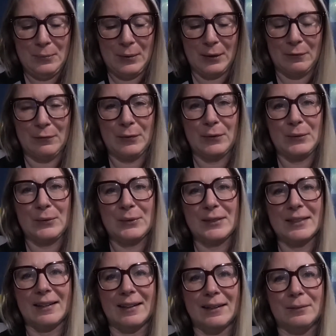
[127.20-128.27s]
one of
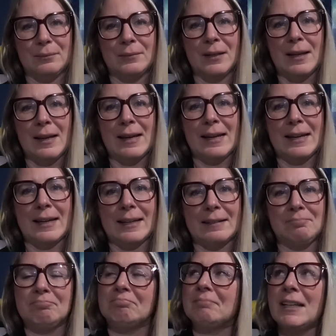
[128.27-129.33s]
those um,
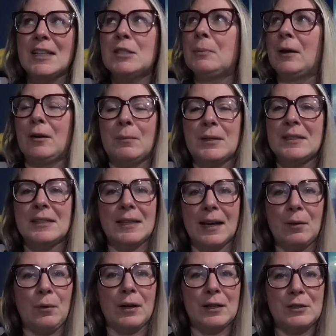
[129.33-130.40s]
experiments that I
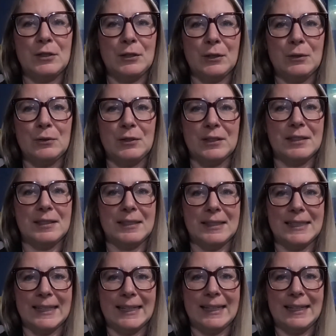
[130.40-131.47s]
wanted to do just to
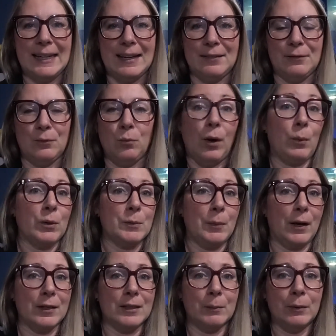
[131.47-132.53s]
see what was
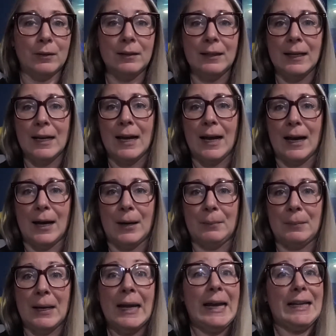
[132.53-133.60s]
possible.
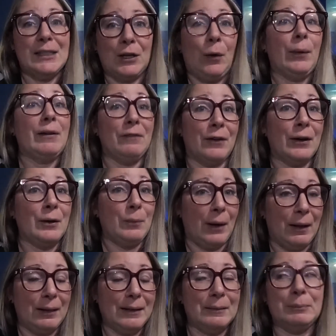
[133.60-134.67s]
Um, it's going very
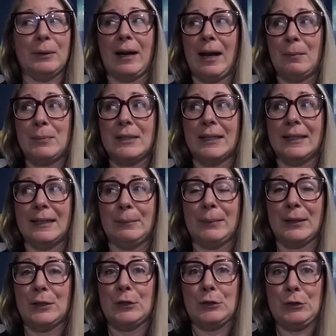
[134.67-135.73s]
well, perhaps a little
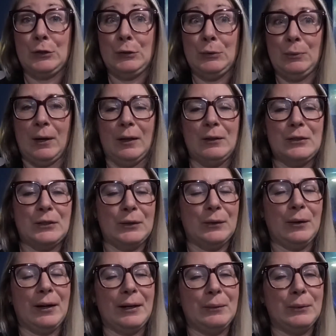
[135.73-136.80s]
bit too well. So
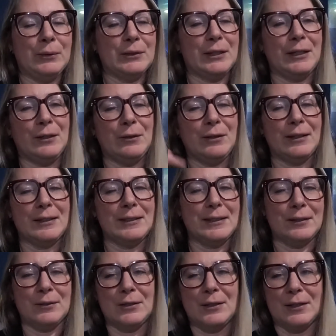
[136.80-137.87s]
I will take you guys
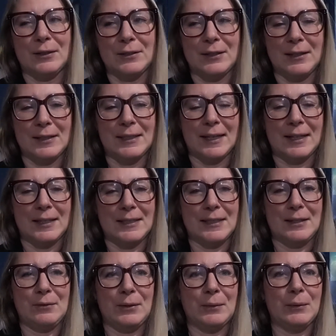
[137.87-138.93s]
downstairs in a second
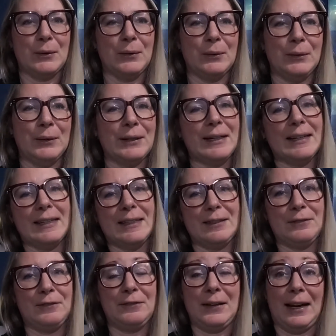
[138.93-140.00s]
and we will go look at
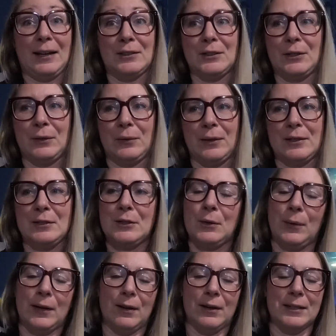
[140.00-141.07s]
the fiasco that's
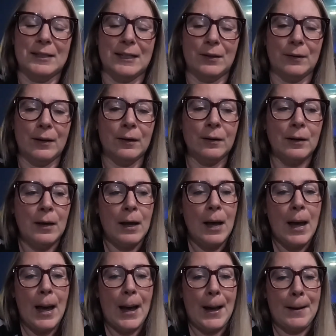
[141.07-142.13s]
going on down there.
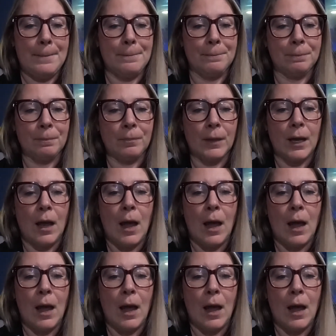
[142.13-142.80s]
Um,